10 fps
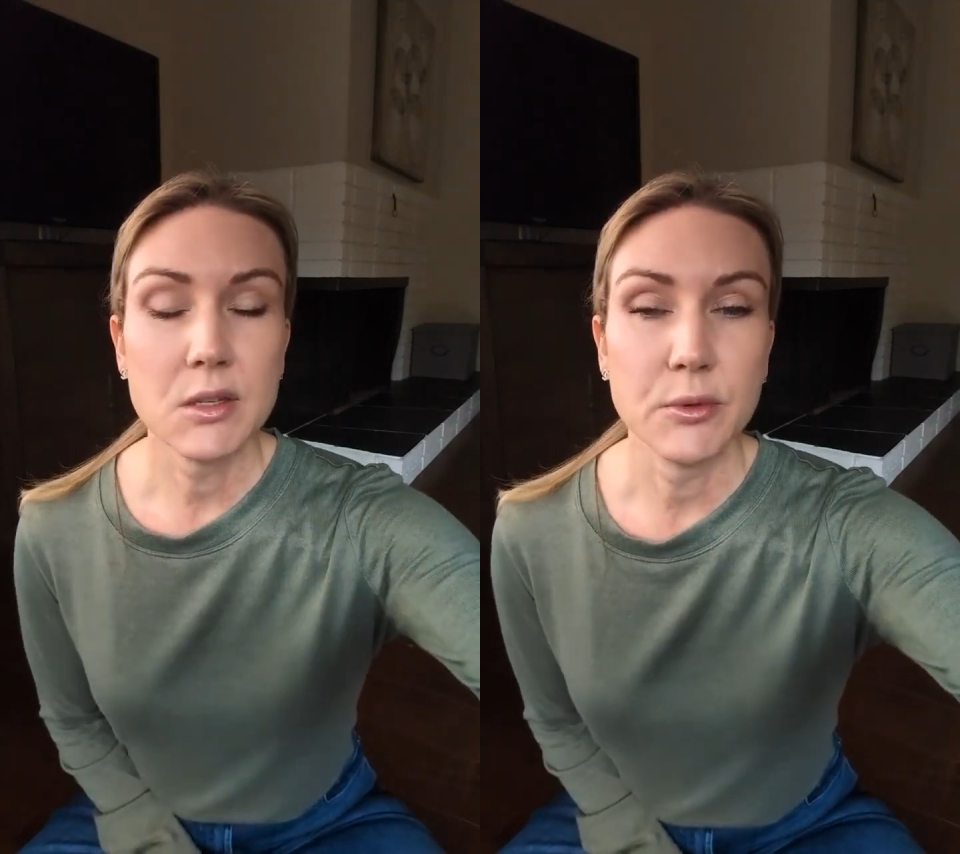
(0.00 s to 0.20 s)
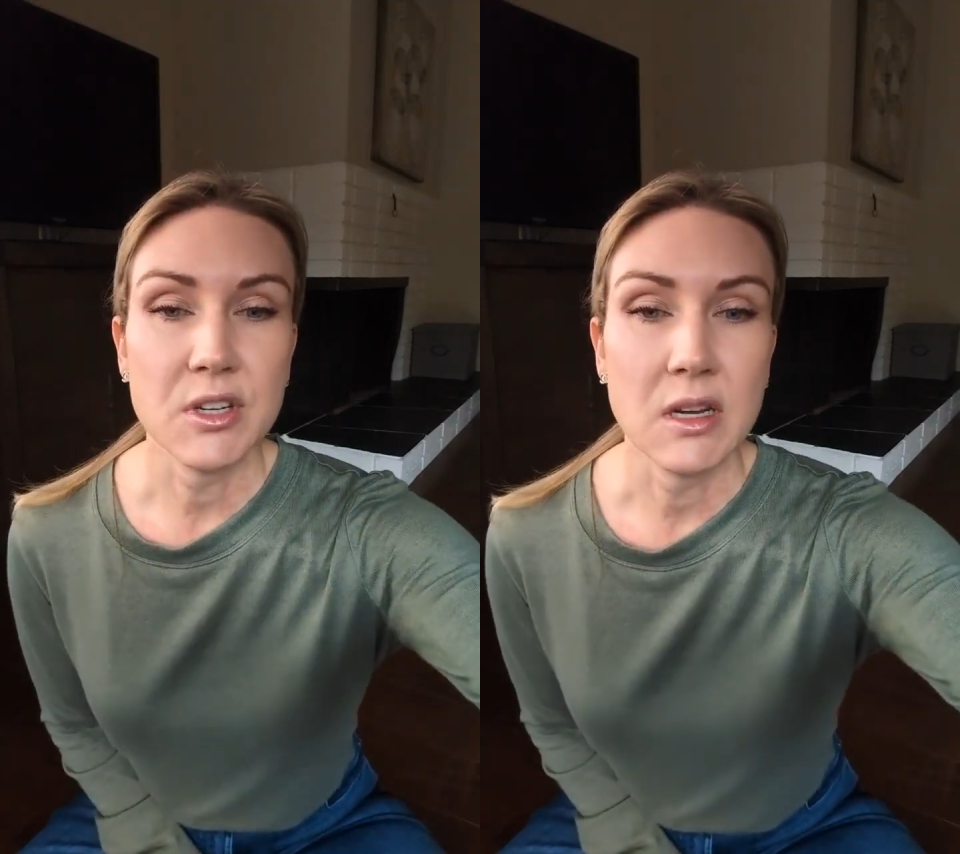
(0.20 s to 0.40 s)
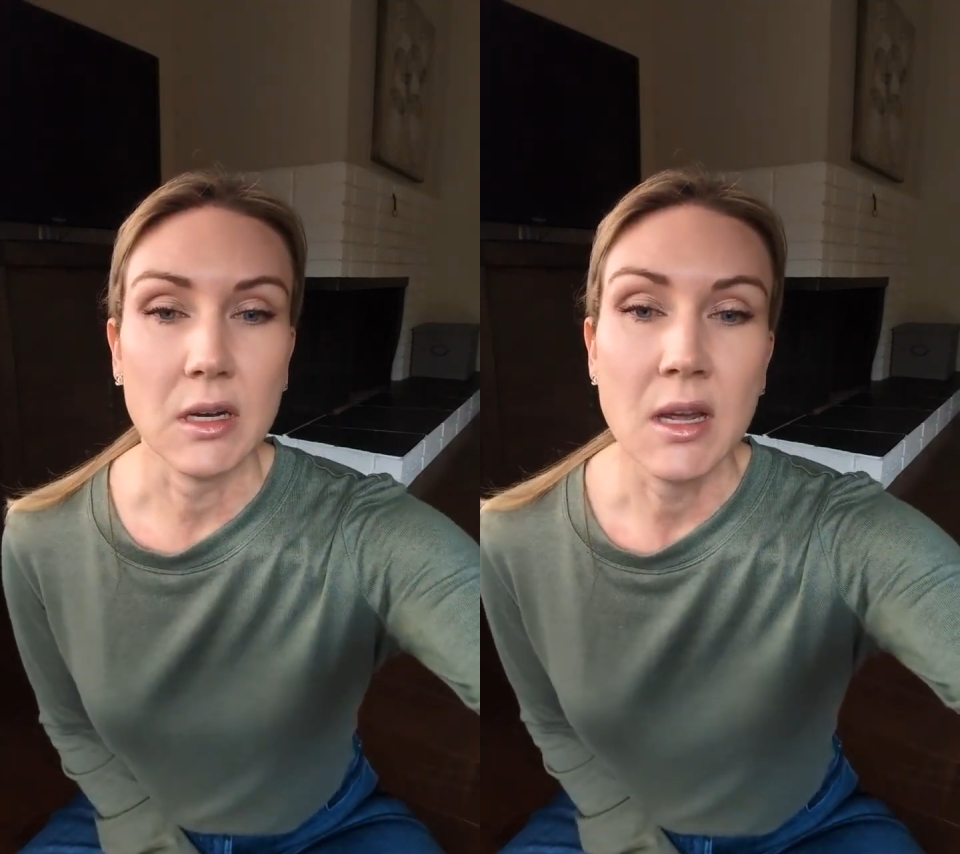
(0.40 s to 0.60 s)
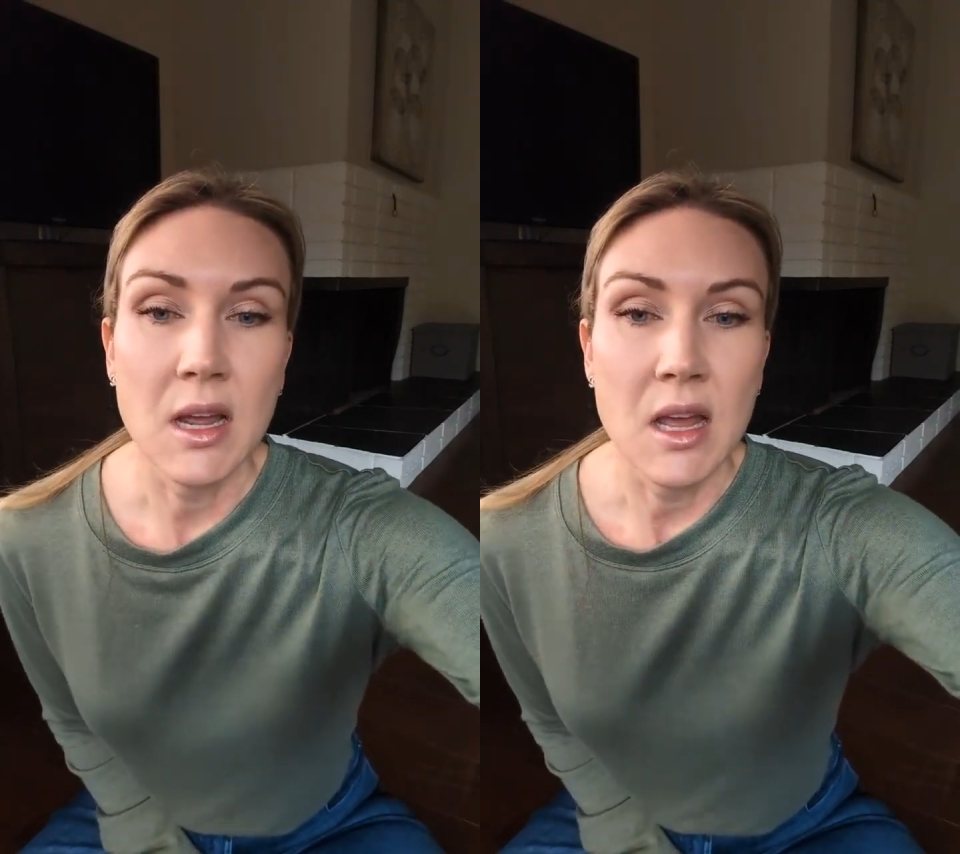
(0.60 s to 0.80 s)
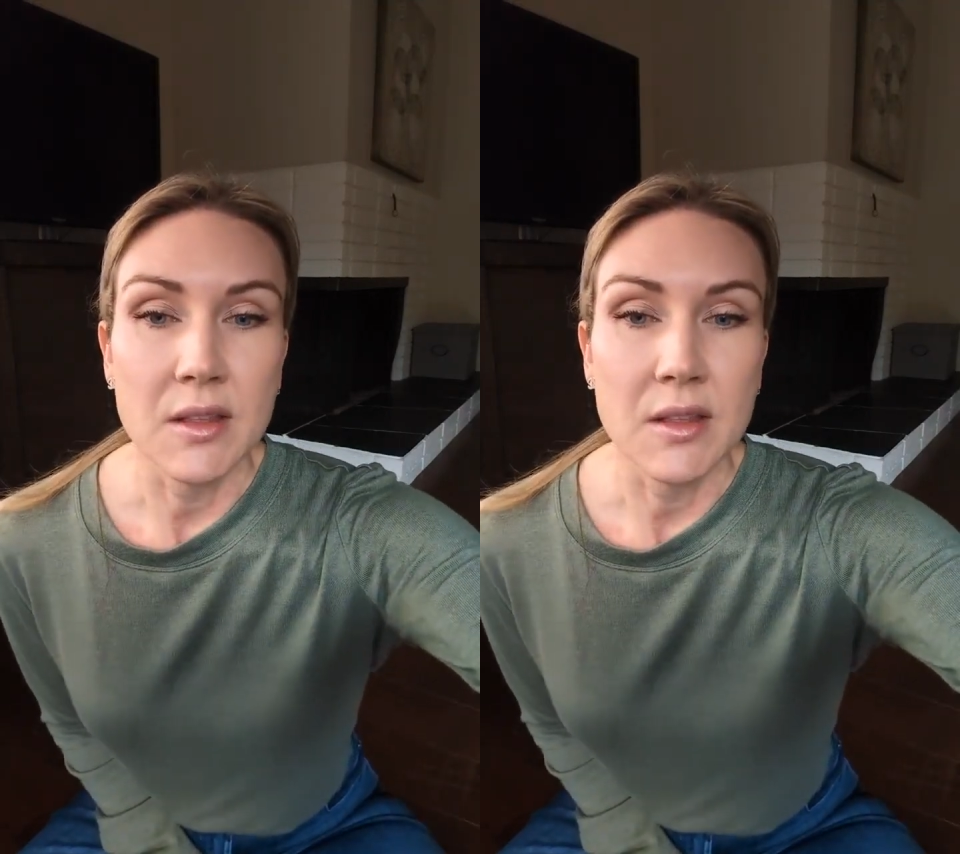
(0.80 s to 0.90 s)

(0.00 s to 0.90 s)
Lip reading: its routine.